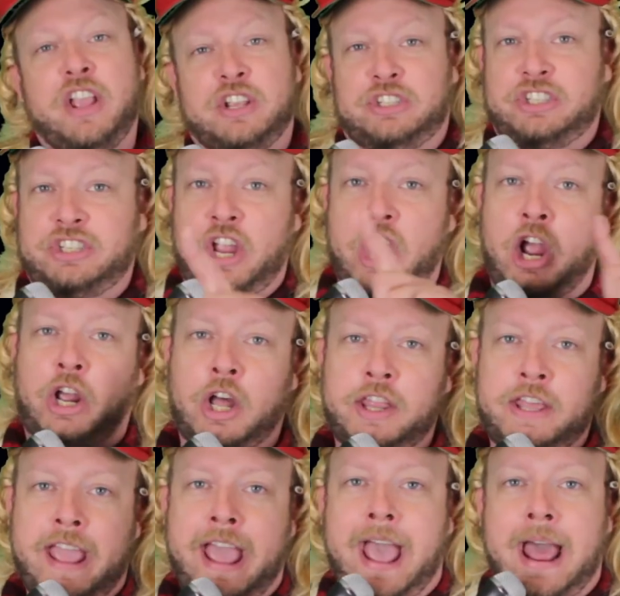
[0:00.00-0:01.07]
They circle
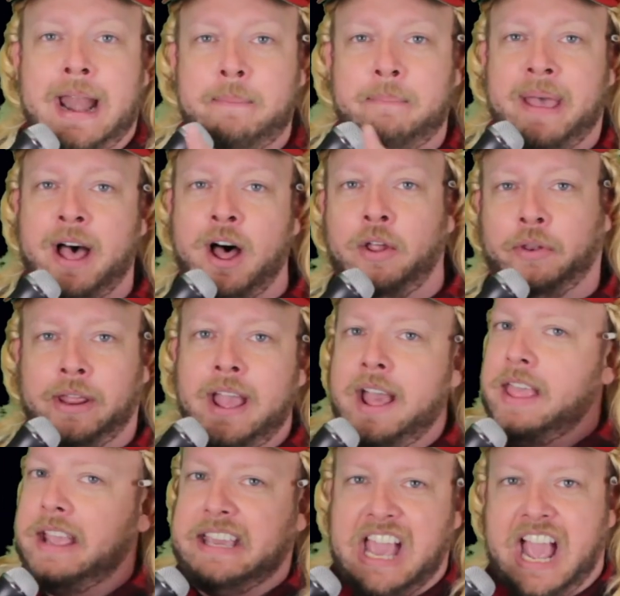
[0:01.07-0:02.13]
the Annabelle.
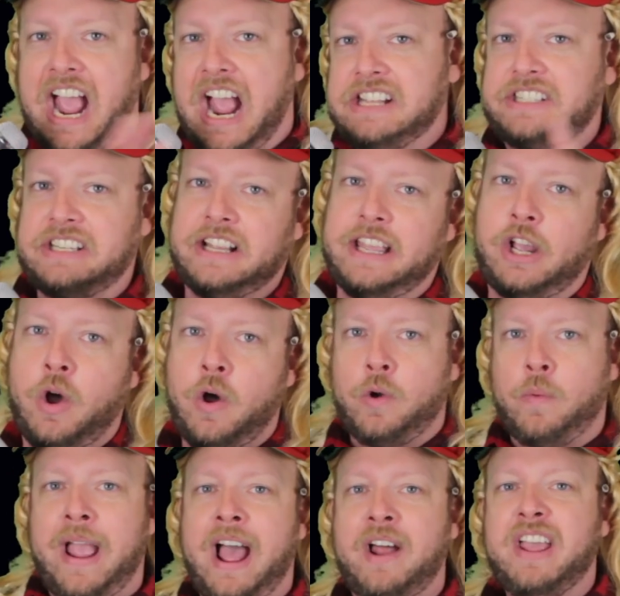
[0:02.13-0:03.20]
They constantly
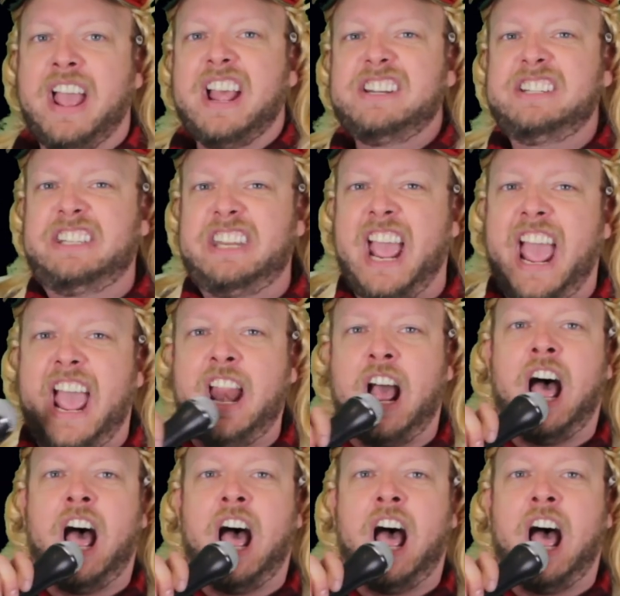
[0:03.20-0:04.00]
go around dead